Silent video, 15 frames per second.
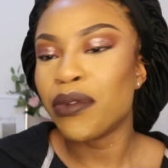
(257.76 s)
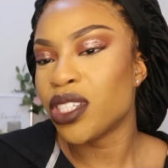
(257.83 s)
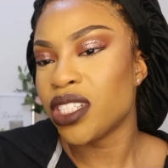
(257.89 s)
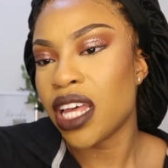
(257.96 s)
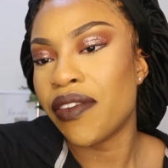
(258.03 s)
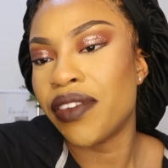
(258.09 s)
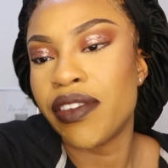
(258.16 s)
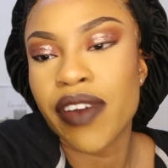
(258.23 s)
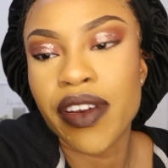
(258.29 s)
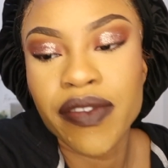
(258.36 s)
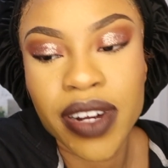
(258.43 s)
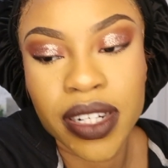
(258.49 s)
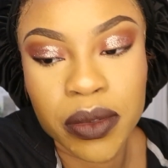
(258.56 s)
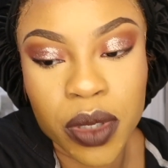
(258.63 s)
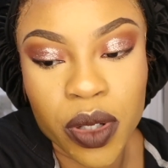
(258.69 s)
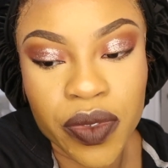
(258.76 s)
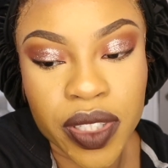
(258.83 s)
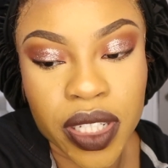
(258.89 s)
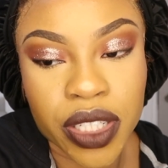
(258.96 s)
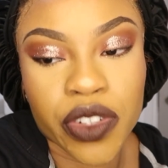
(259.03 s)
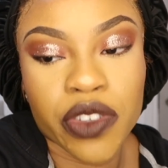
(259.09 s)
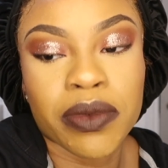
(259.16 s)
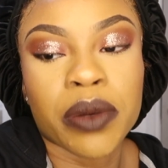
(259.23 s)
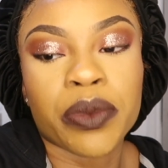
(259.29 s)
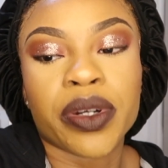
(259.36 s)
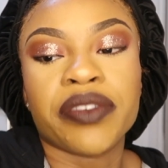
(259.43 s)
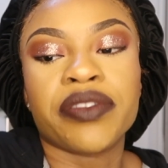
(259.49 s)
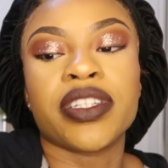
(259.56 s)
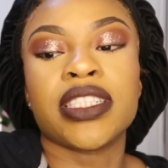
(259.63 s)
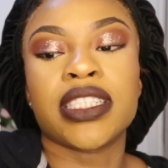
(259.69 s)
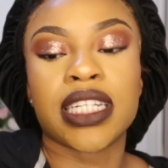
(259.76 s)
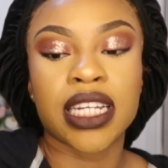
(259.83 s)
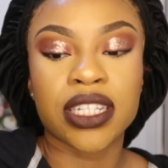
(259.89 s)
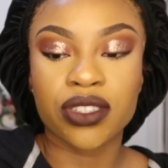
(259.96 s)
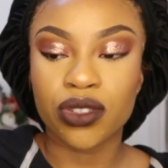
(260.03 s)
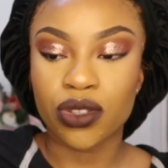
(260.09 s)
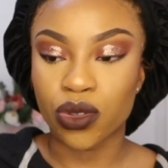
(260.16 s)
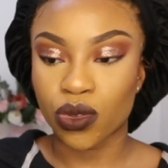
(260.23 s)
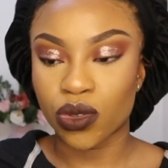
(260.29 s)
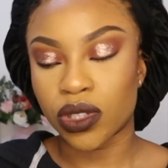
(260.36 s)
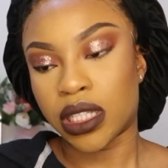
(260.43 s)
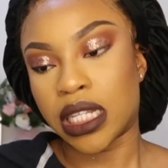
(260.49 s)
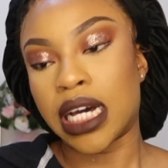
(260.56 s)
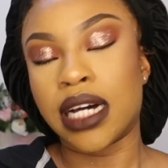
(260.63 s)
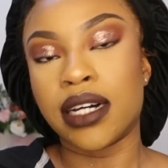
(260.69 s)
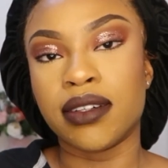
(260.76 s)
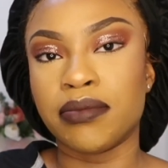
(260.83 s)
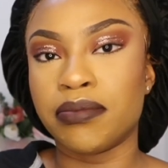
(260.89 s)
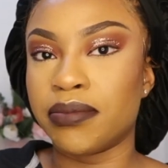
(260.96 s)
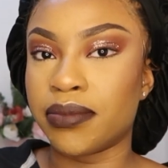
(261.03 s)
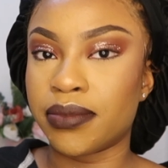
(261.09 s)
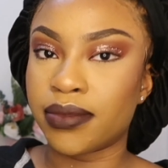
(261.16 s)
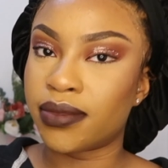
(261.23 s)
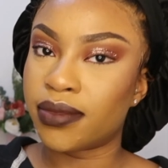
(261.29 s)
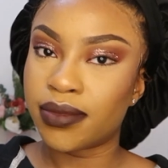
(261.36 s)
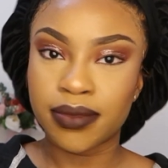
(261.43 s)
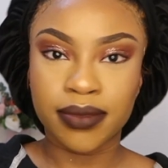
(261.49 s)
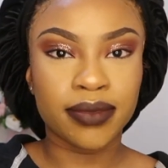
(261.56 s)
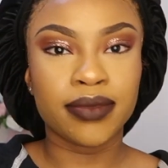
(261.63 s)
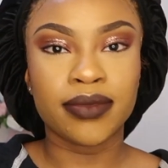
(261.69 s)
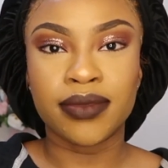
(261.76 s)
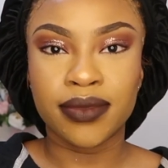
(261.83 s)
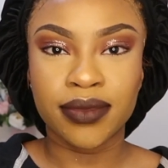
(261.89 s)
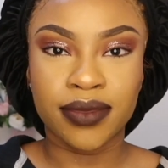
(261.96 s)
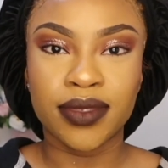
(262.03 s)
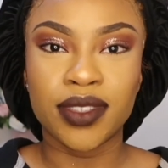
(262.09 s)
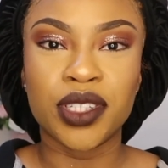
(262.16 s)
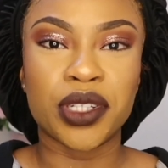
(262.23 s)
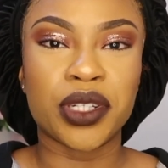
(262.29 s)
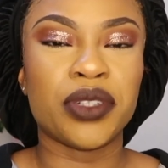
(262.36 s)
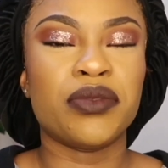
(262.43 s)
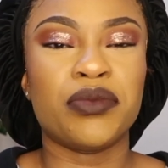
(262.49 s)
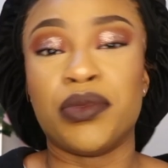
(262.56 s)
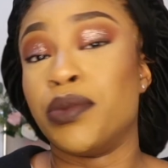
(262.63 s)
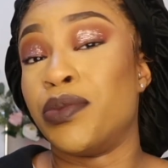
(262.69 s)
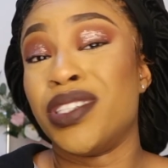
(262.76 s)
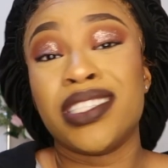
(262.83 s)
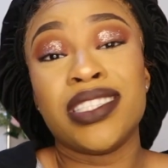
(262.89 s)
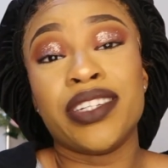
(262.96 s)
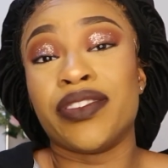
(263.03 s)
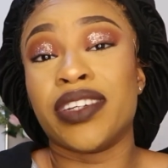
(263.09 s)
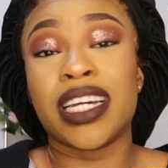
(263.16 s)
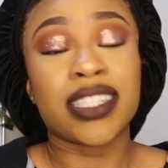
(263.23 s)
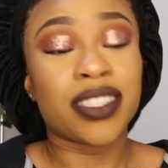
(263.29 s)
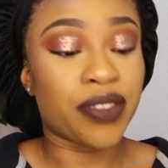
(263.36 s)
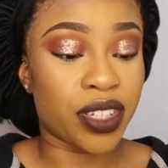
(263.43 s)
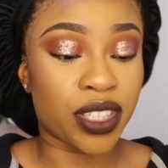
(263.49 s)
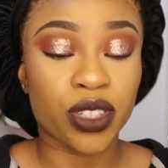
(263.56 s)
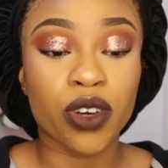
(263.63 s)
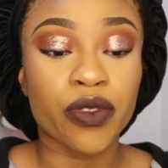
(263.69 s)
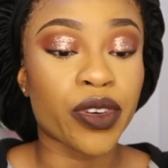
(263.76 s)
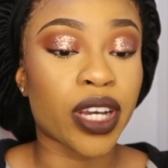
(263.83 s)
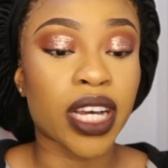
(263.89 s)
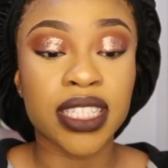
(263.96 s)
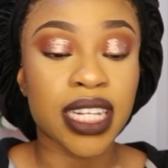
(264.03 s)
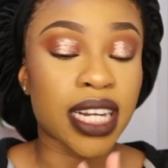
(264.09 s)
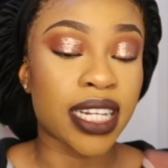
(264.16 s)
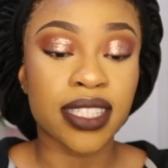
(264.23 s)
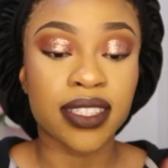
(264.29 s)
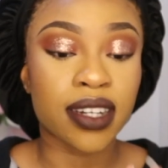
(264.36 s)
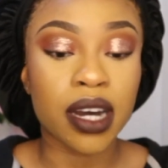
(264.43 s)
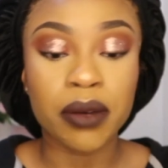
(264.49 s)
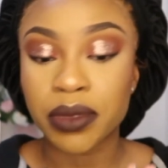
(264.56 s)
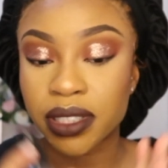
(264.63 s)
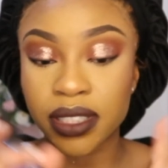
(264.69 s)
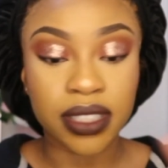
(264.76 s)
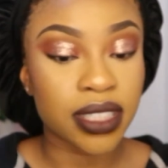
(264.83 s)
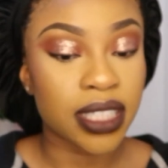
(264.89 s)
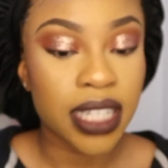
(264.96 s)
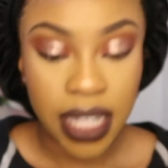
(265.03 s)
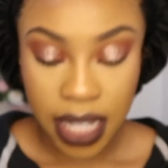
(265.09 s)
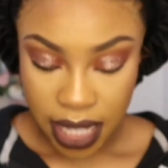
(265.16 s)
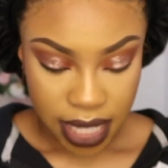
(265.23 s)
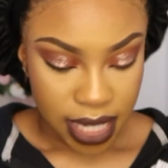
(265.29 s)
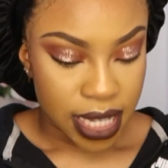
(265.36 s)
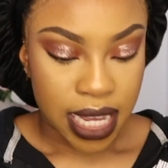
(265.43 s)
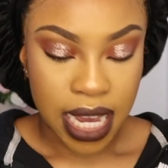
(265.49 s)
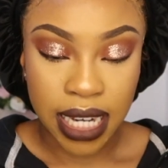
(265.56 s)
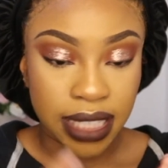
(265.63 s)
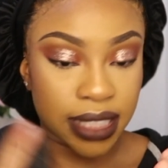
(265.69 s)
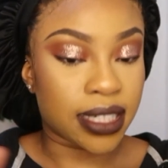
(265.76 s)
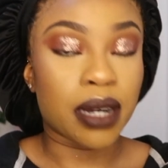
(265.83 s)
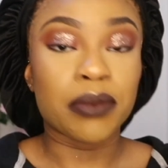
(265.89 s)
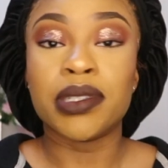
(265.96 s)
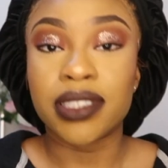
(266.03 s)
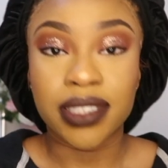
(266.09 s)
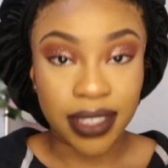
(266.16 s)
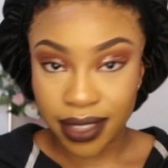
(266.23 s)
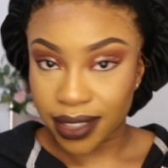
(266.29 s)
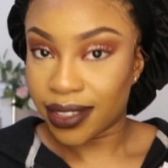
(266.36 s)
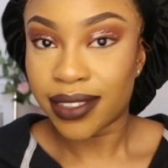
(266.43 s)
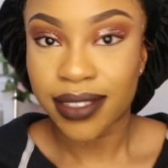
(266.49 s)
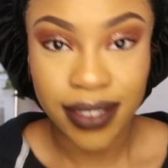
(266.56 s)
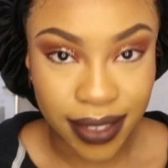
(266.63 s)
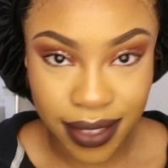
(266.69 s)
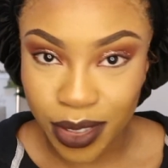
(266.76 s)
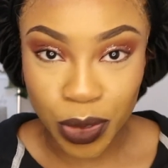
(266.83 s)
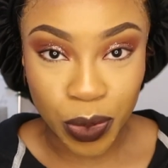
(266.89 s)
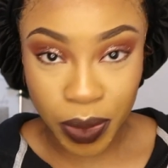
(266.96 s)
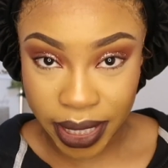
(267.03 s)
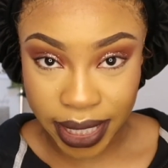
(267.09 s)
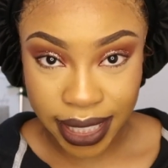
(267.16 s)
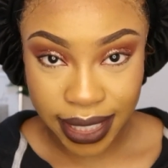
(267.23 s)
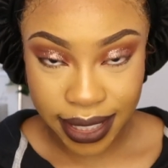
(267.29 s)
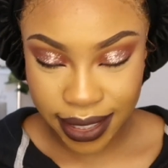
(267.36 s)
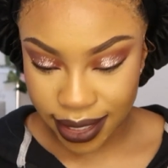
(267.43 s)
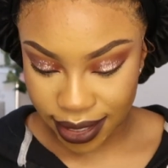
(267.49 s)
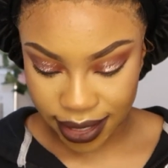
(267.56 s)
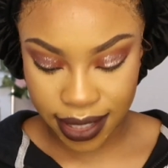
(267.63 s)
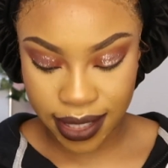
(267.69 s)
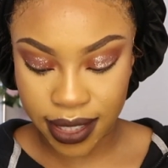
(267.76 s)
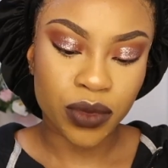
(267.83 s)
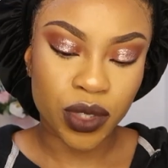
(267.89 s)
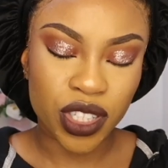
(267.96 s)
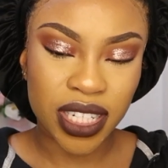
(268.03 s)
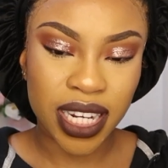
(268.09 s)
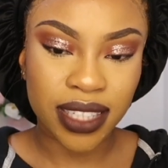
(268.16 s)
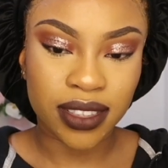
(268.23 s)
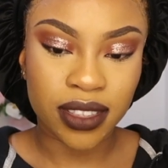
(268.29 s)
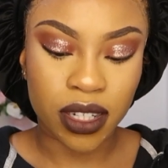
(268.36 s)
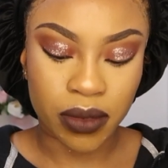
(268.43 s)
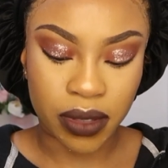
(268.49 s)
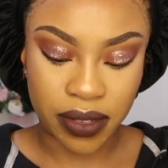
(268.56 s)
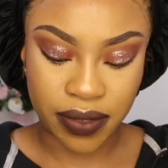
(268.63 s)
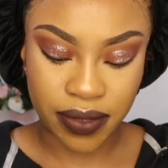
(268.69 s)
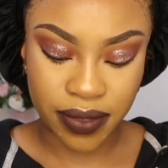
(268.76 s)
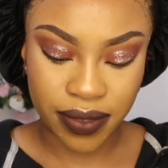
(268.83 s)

was just having a very random conversation with my boyfriend, and I just thought that you know, we didn't even get to finish the conversation. I said I need to come and do this. What should I start with?